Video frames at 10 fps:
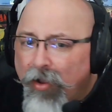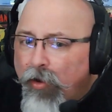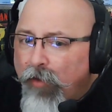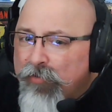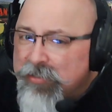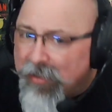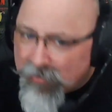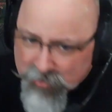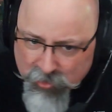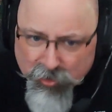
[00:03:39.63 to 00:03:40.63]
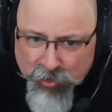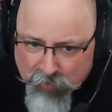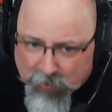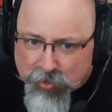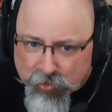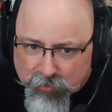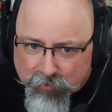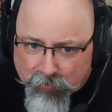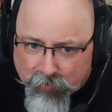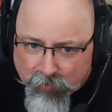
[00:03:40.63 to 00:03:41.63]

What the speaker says: if it sounds too good to be true,